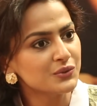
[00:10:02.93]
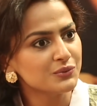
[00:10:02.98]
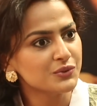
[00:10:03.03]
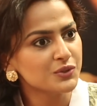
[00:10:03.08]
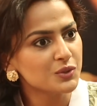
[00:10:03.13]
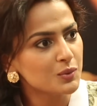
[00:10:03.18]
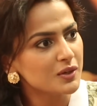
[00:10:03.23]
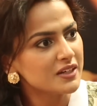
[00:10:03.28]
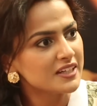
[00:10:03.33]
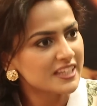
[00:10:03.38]

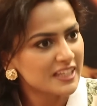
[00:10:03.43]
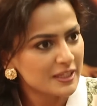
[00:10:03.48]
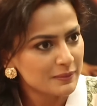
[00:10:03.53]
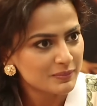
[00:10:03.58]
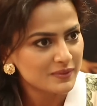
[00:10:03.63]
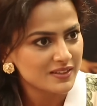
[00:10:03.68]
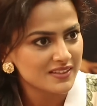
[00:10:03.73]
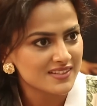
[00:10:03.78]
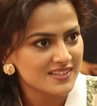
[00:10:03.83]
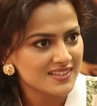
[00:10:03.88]
you know what,
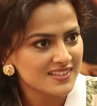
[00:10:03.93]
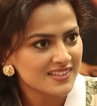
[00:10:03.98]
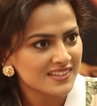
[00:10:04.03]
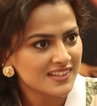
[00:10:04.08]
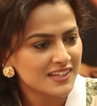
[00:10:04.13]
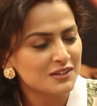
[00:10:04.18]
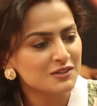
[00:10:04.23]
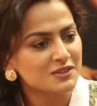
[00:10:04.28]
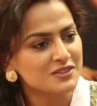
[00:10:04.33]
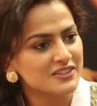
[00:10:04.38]
keep this.
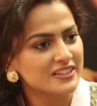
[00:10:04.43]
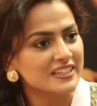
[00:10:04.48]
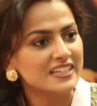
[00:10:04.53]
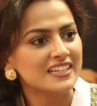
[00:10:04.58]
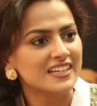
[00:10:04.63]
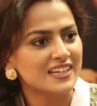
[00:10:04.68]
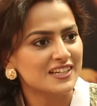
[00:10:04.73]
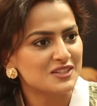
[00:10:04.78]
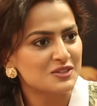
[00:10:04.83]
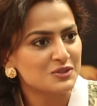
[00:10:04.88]
It looks
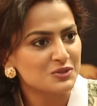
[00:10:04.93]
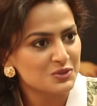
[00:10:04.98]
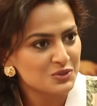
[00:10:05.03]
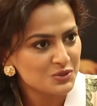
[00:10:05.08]
really nice. You